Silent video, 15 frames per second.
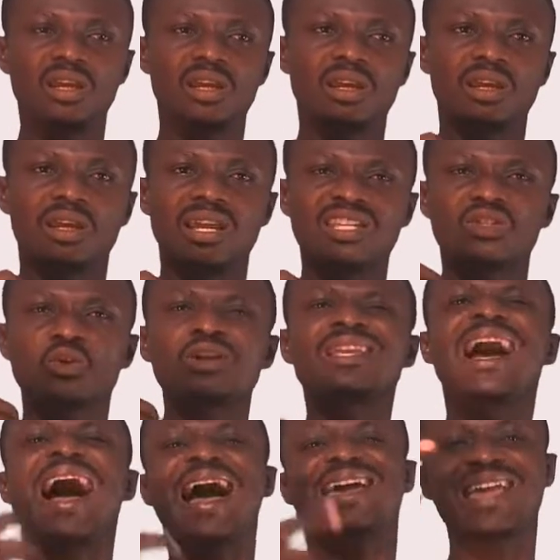is not
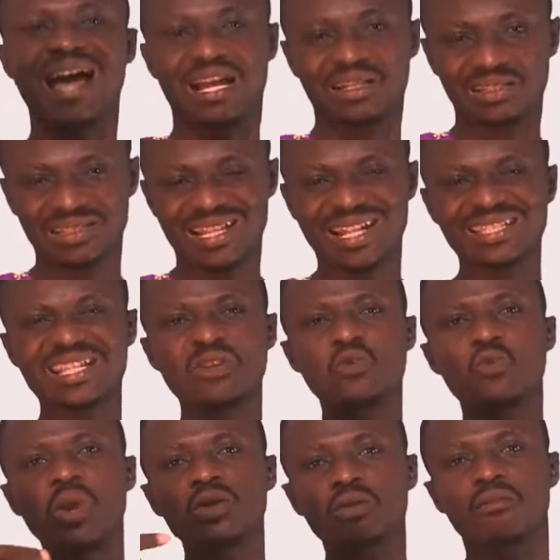higher than the
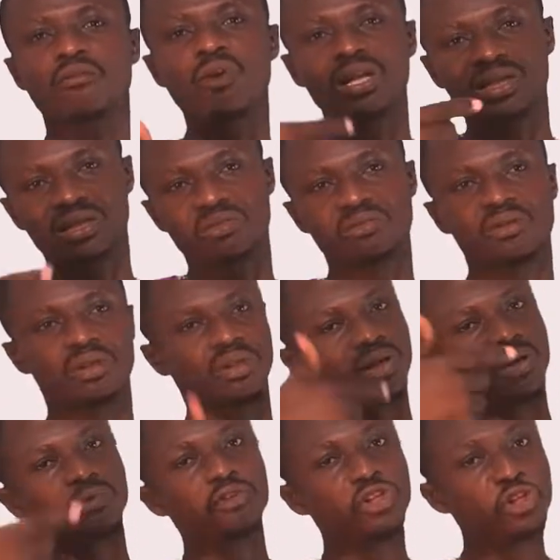rate of what?
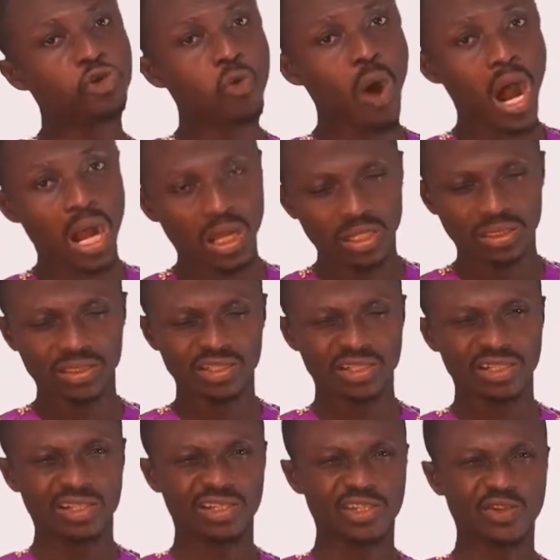Renewal.
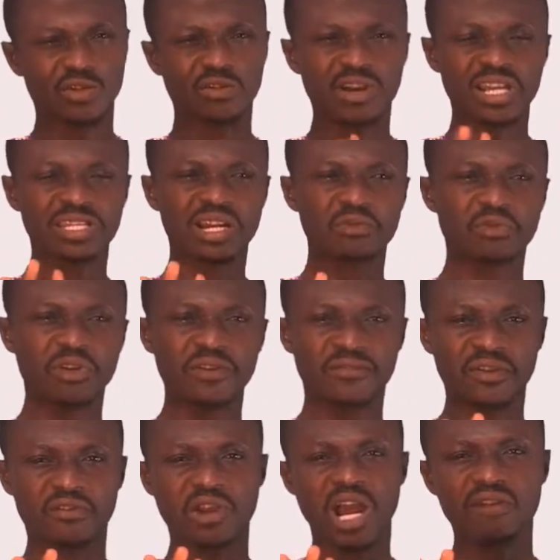So example, if
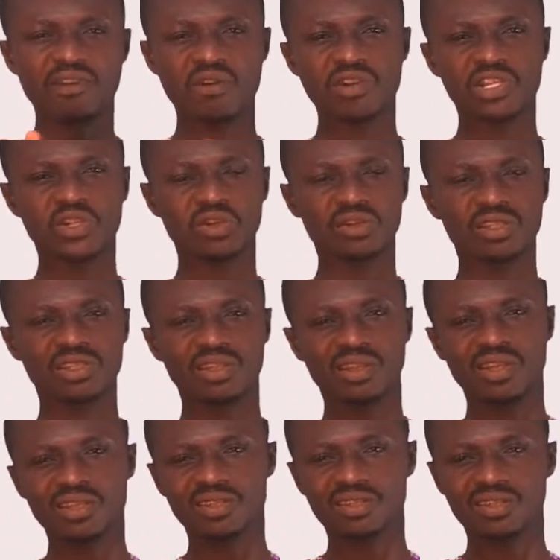you have a resource,
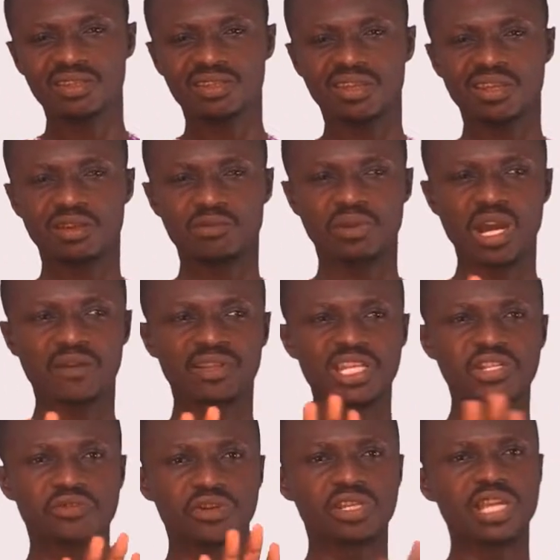let's say we have
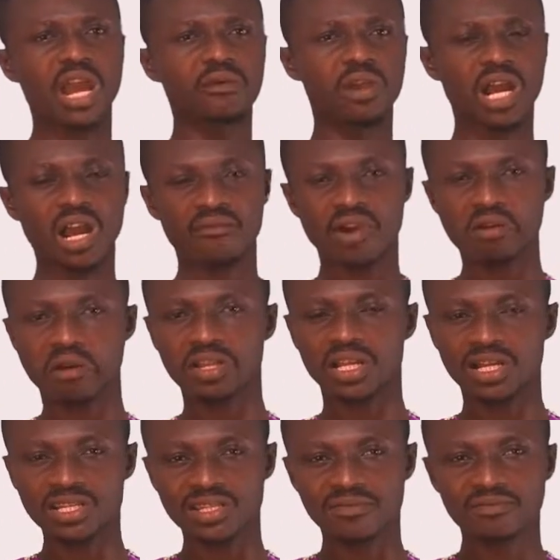these trees that we have around
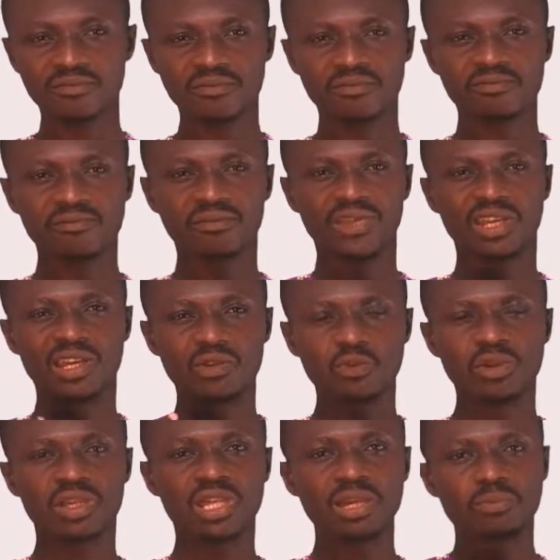us, and
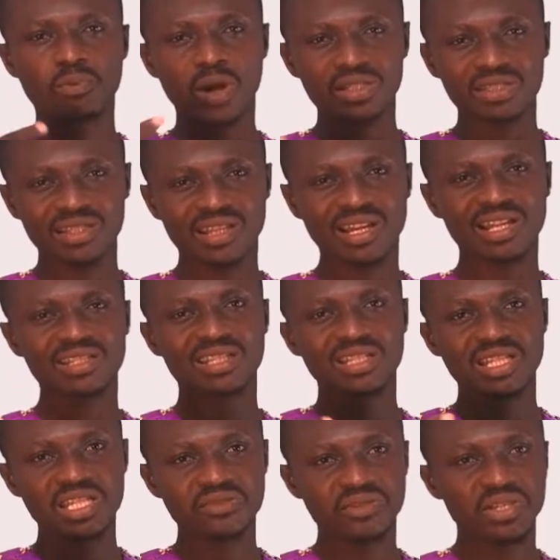we keep what? Cutting
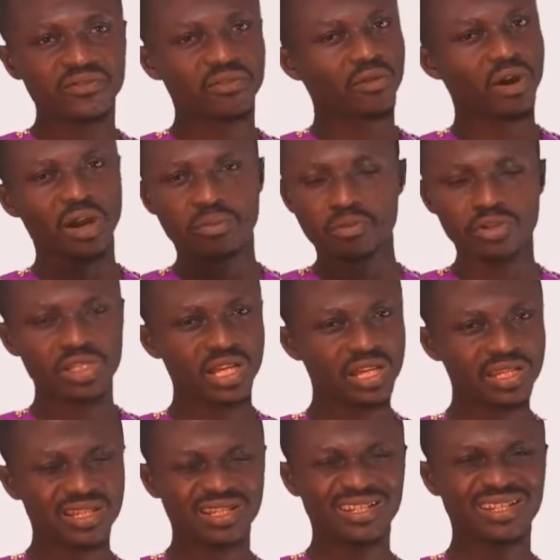these trees for our
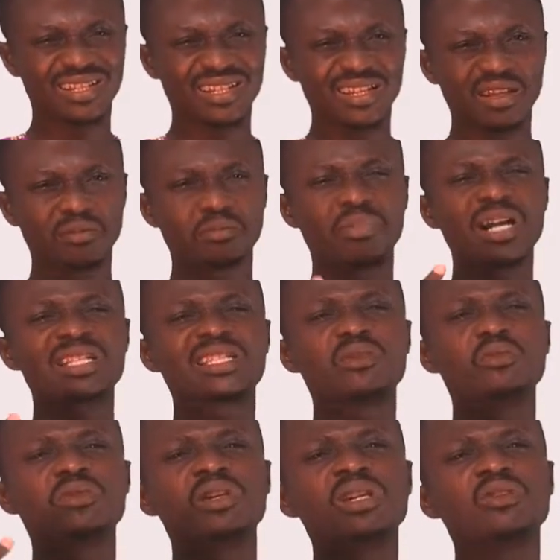projects, but
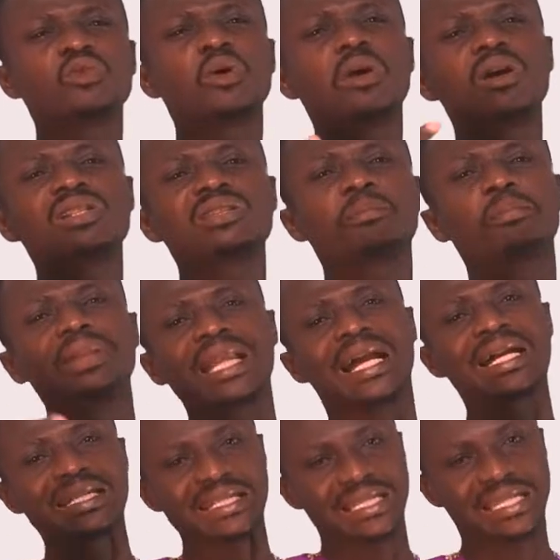we don't
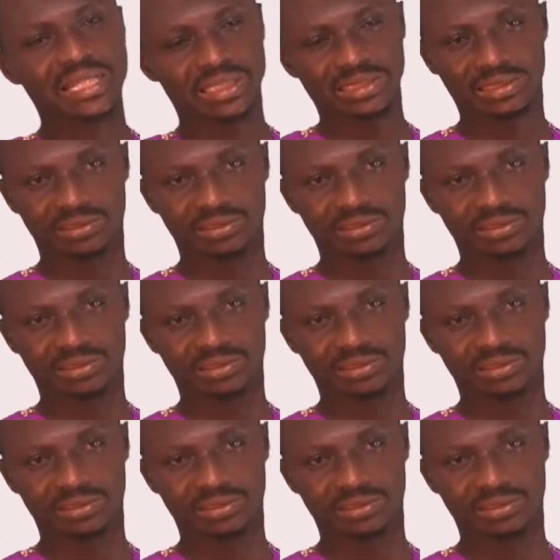plant.